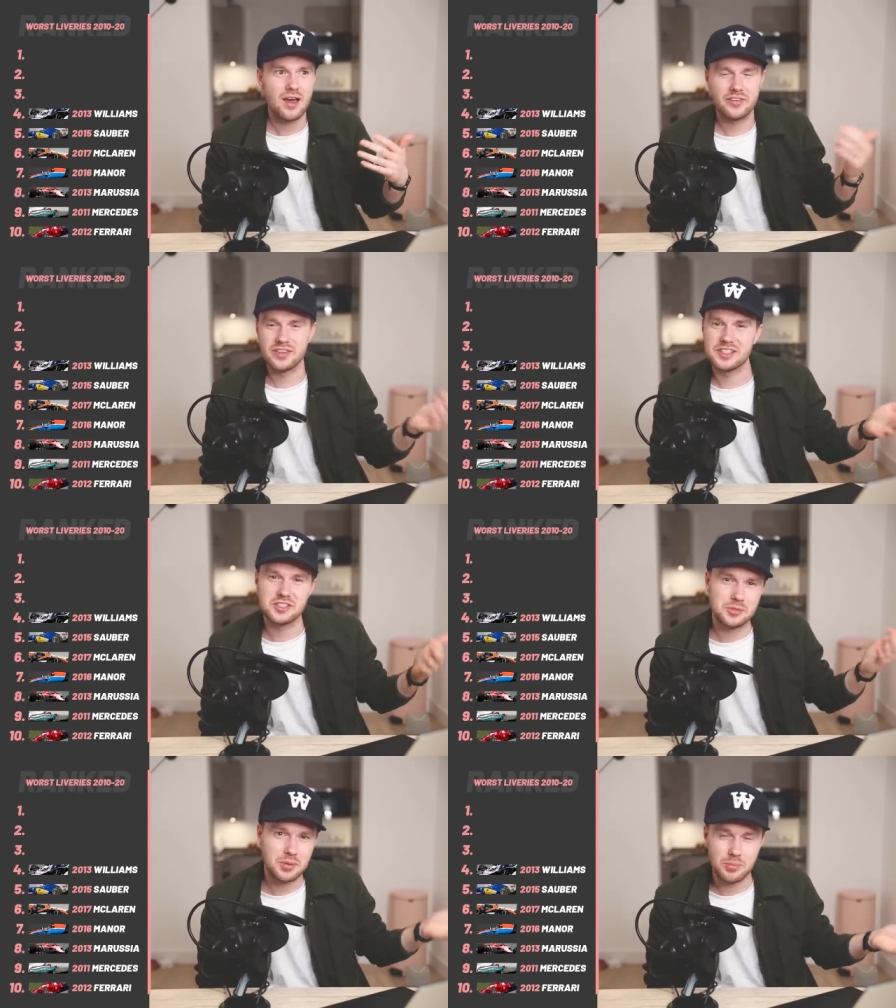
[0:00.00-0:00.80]
I think they
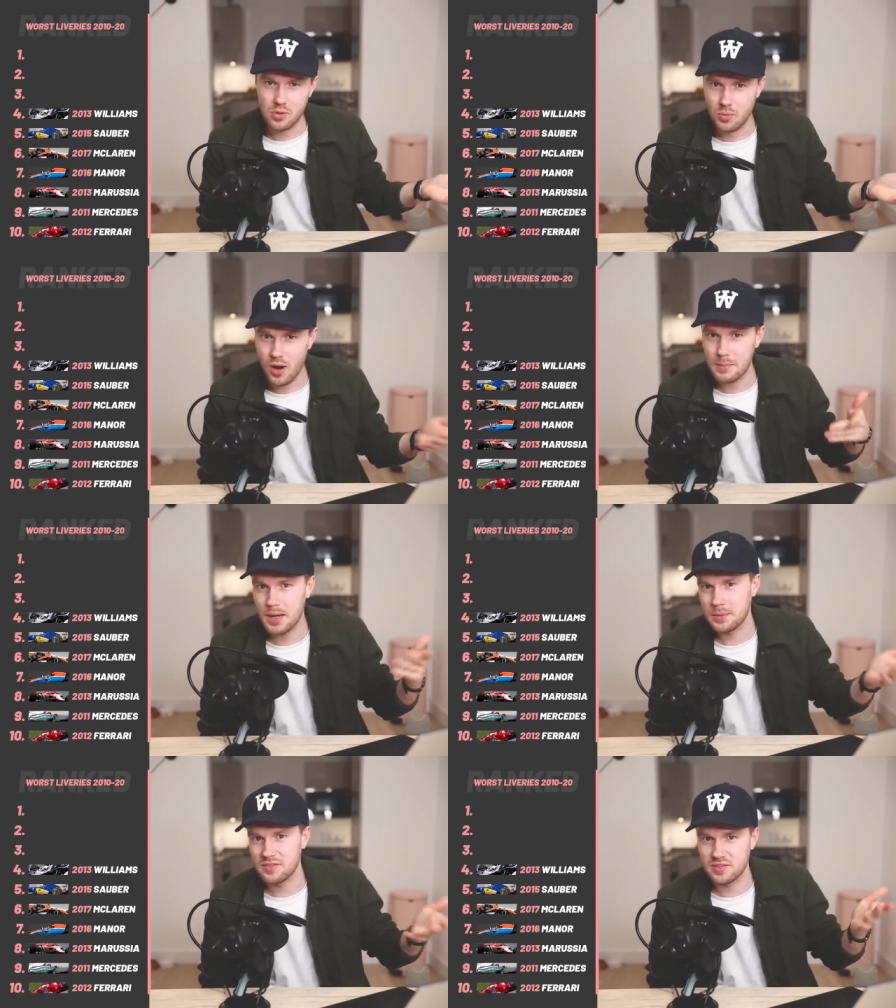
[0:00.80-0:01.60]
should have put more white.
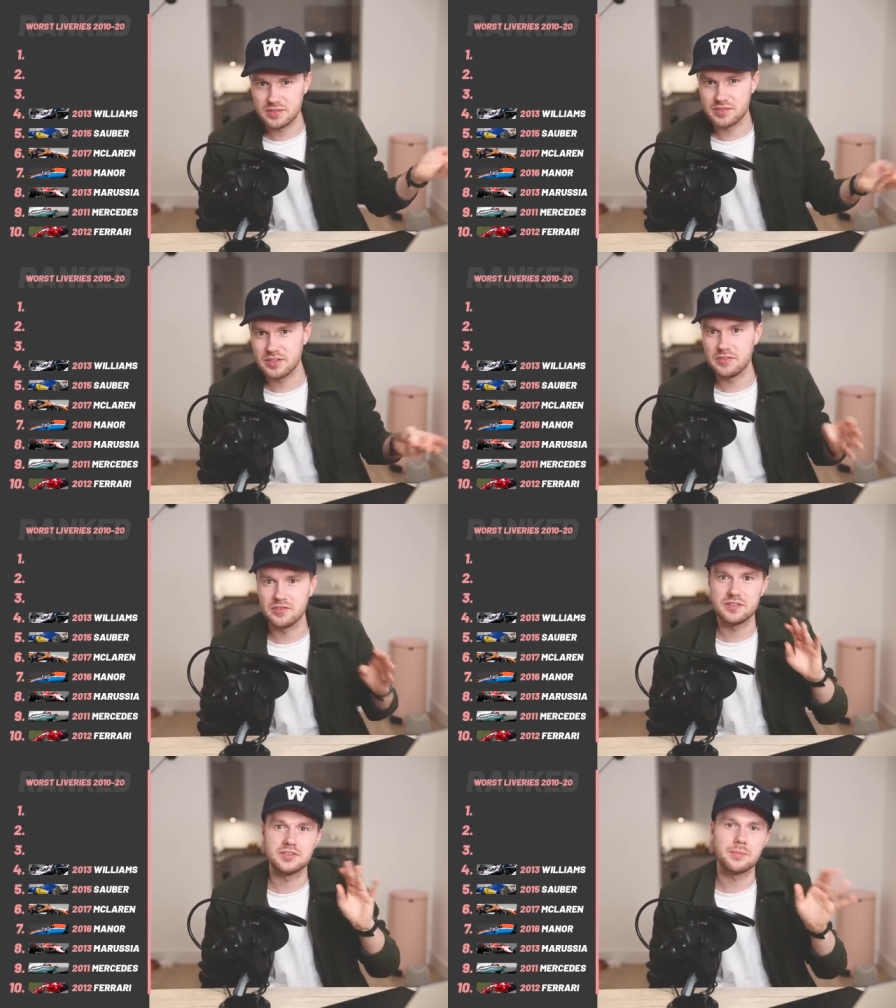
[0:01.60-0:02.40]
Maybe a
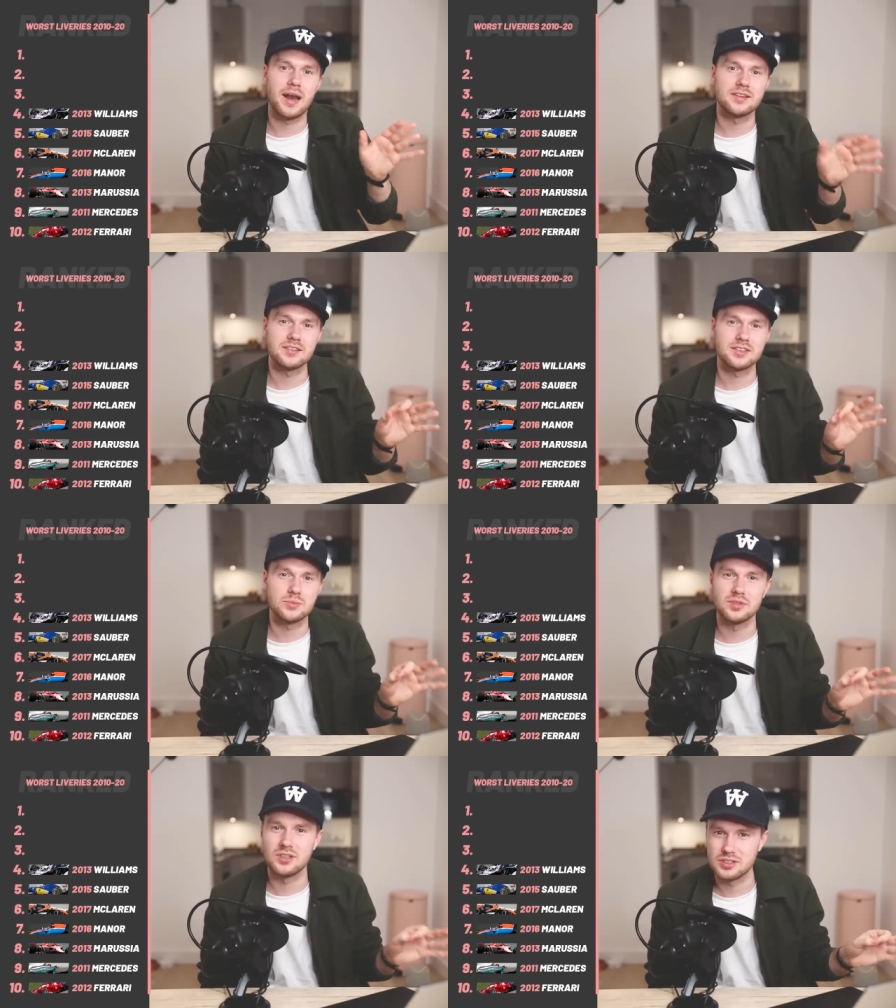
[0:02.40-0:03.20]
50-50 balance. I
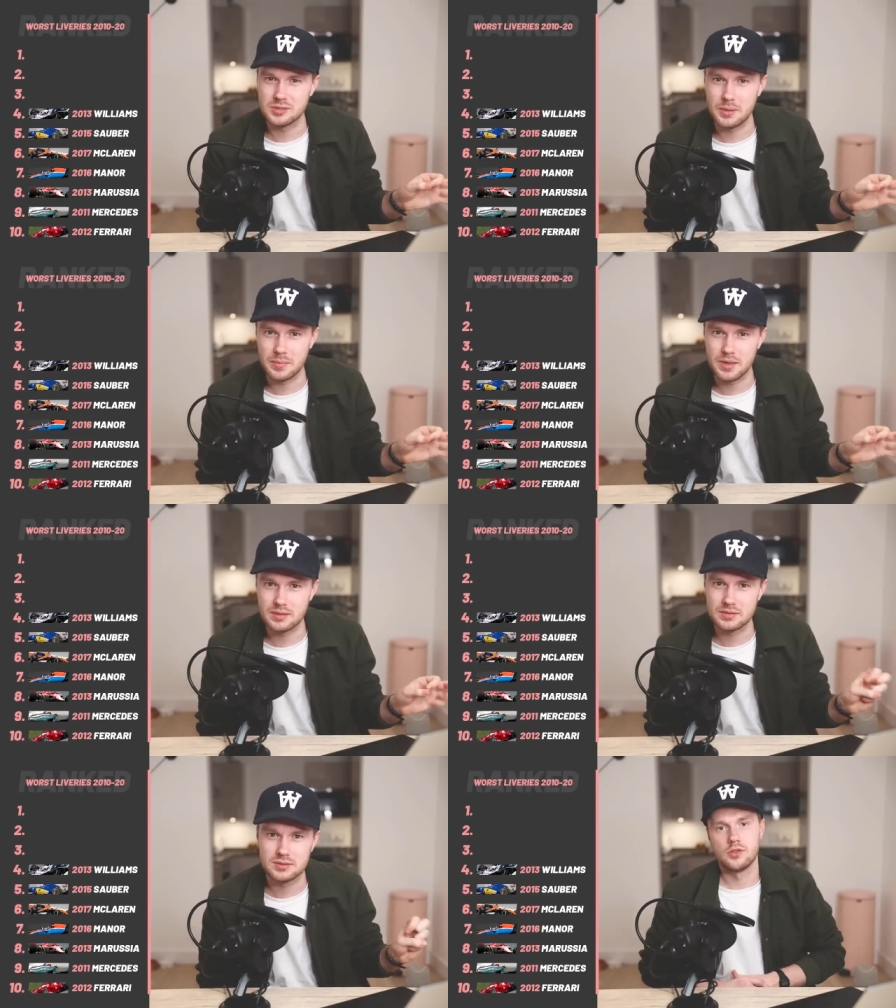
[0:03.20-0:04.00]
think would have looked a bit better.